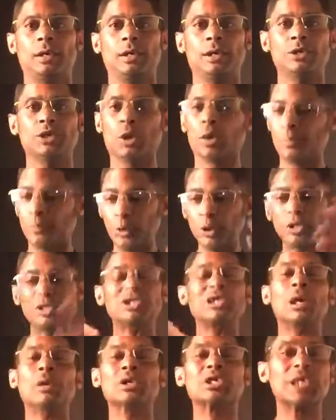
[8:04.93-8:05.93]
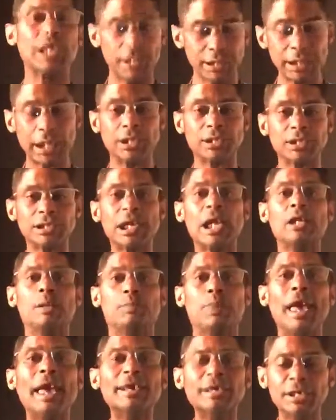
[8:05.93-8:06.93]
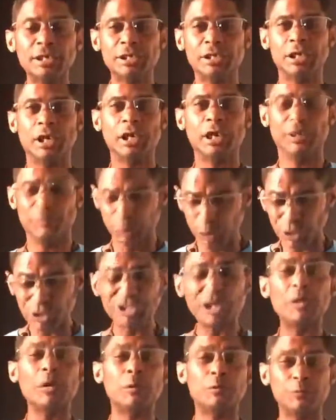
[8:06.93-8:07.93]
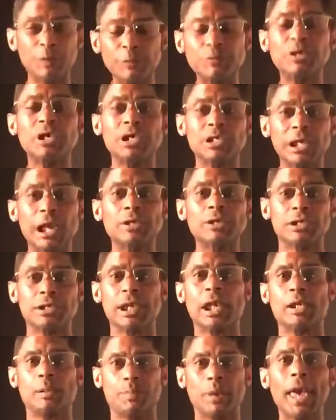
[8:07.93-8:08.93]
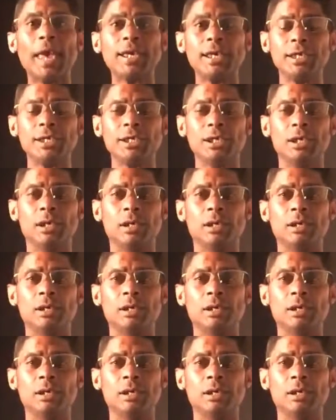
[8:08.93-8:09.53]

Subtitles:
So if you can sell a $10,000 package, if you can sell a $15,000 package